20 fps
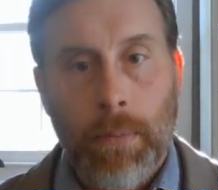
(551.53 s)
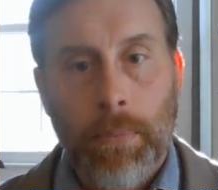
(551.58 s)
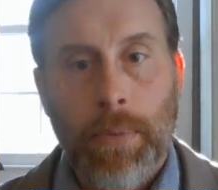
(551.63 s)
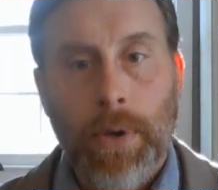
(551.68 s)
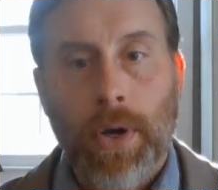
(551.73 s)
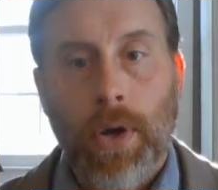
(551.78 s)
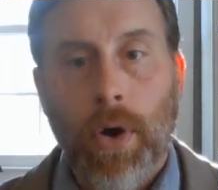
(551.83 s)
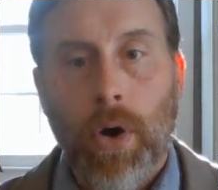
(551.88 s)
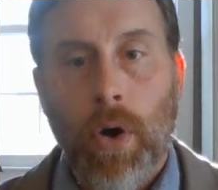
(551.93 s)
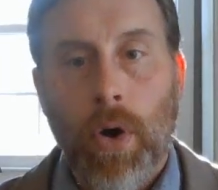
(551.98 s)

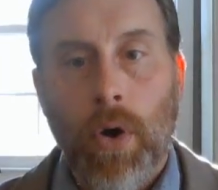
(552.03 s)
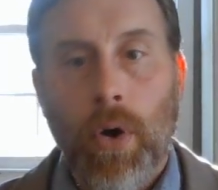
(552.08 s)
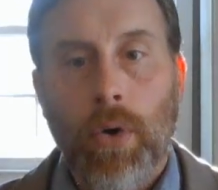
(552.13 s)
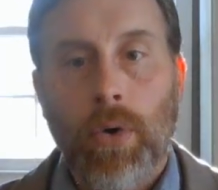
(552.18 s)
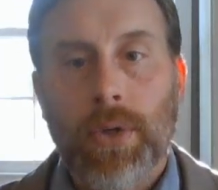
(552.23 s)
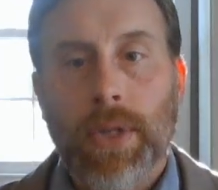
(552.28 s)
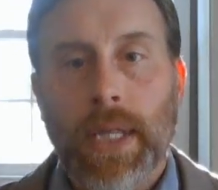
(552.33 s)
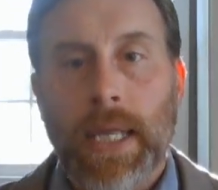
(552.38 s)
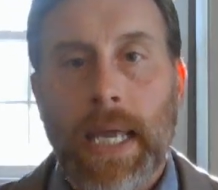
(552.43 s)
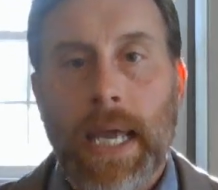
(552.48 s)
but
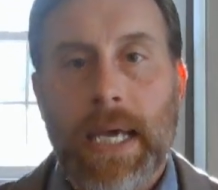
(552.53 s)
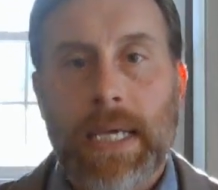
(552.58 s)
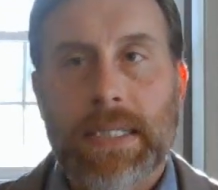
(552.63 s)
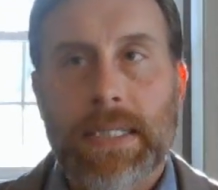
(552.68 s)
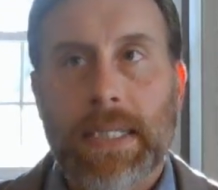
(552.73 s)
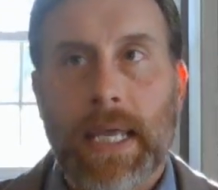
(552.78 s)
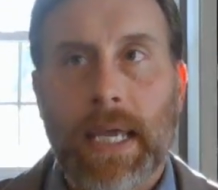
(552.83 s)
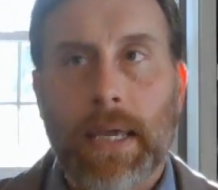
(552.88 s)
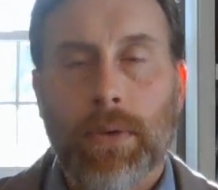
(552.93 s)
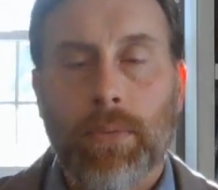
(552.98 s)
only as
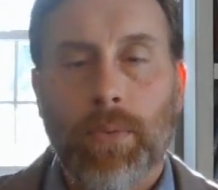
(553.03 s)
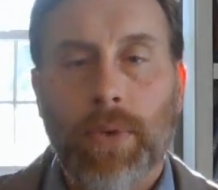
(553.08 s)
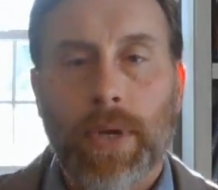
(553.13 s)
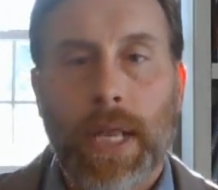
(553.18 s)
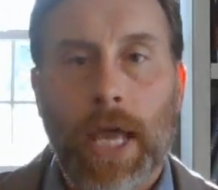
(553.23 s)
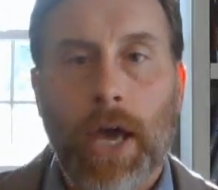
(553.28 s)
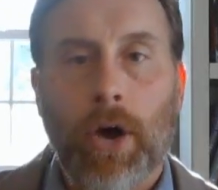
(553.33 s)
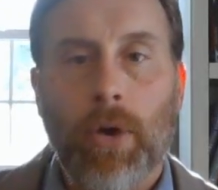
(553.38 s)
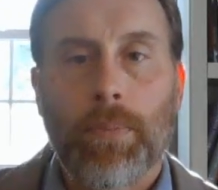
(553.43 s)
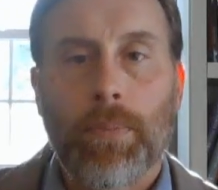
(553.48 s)
they would
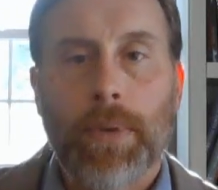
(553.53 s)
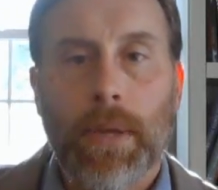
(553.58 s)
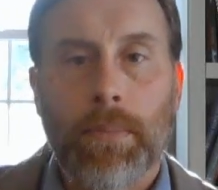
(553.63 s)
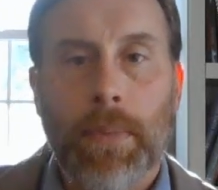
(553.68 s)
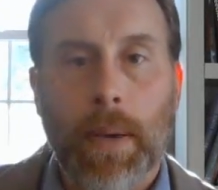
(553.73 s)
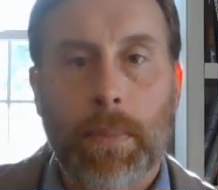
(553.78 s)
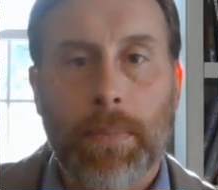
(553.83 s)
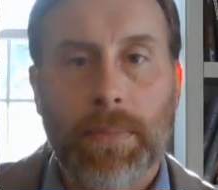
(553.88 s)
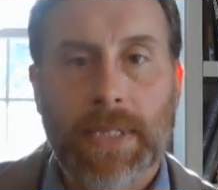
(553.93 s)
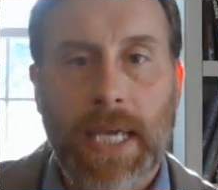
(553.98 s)
help him
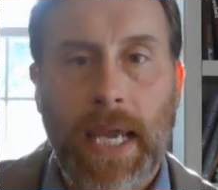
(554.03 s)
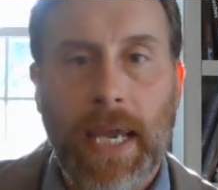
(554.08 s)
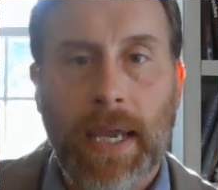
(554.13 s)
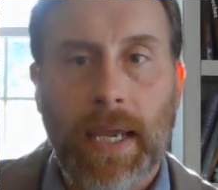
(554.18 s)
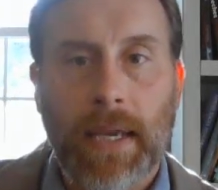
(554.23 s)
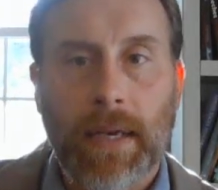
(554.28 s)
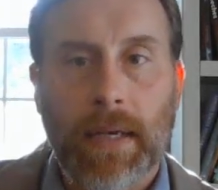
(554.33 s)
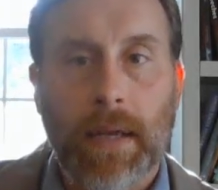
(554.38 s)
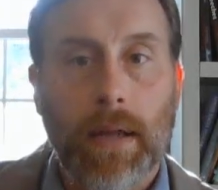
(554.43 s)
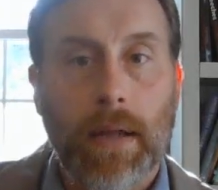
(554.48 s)

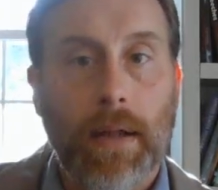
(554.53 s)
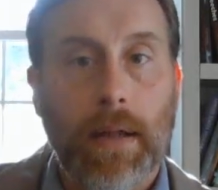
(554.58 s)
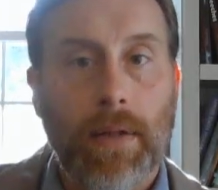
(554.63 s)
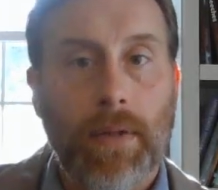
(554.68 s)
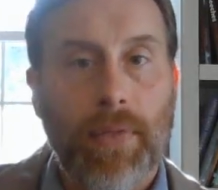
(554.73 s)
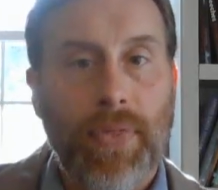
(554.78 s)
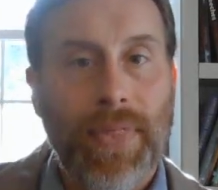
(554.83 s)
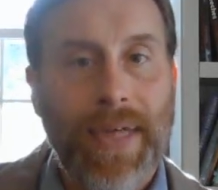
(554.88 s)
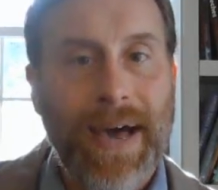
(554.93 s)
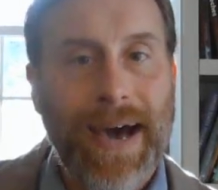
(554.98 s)
obtain
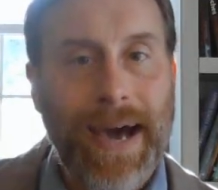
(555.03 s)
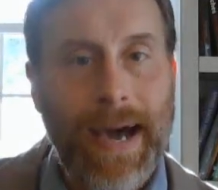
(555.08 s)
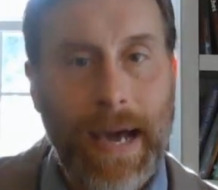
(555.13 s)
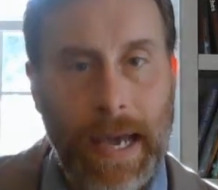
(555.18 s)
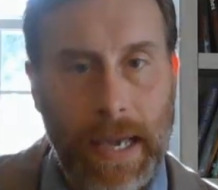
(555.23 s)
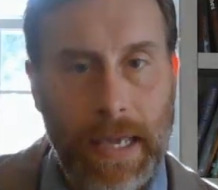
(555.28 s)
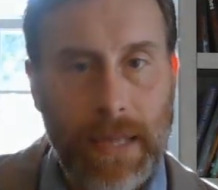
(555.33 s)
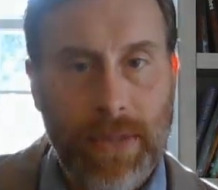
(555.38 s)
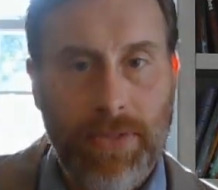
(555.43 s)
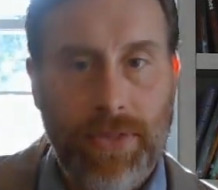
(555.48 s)
the
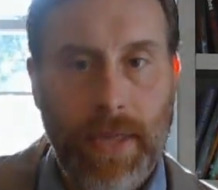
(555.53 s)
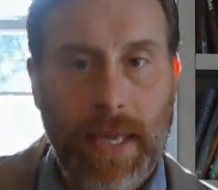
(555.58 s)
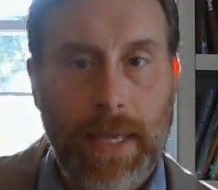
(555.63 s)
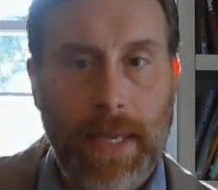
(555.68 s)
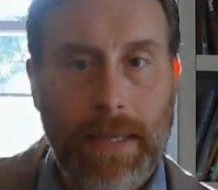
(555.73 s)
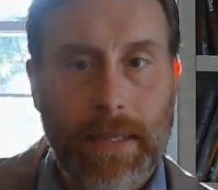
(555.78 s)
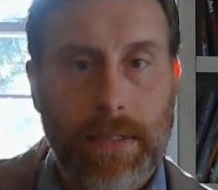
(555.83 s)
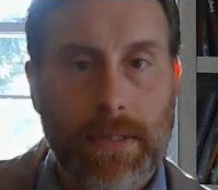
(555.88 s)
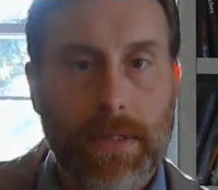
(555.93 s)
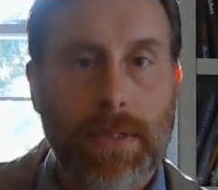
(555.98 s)
high
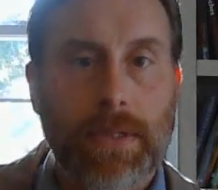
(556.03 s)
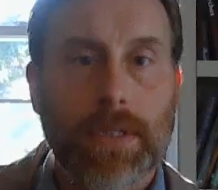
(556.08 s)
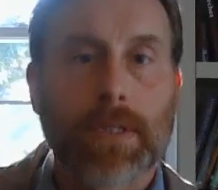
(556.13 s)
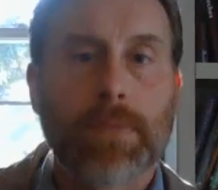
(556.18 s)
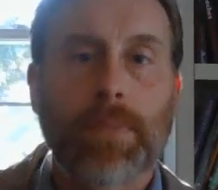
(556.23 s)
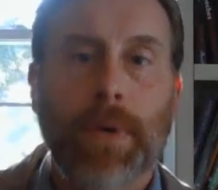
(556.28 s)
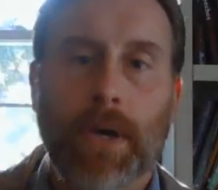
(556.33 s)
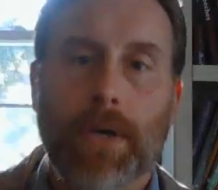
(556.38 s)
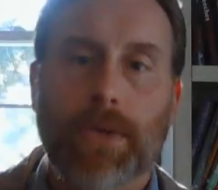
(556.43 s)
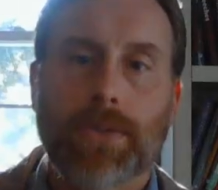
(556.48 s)
things, the
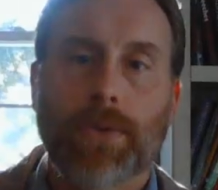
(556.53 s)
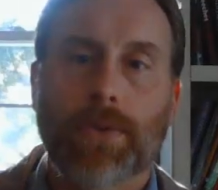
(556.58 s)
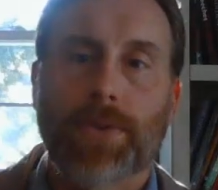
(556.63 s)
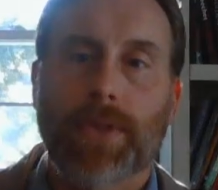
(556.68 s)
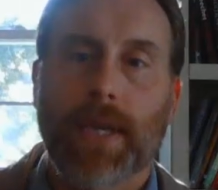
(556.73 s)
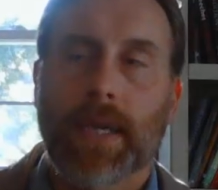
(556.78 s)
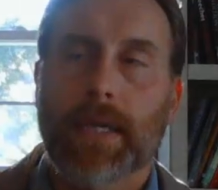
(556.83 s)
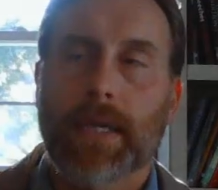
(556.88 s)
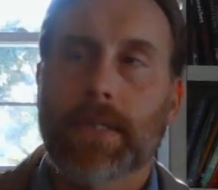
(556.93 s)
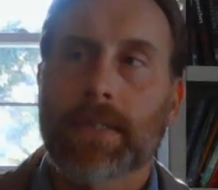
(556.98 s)
spiritual
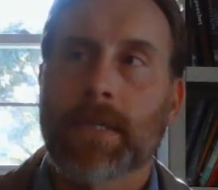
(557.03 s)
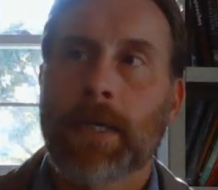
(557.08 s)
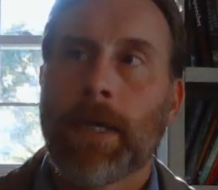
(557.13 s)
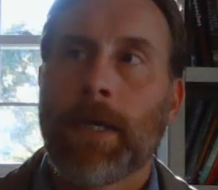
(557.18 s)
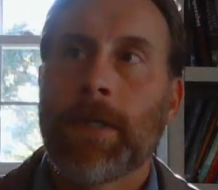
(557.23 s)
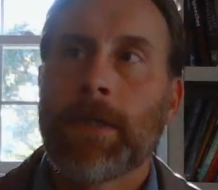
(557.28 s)
things.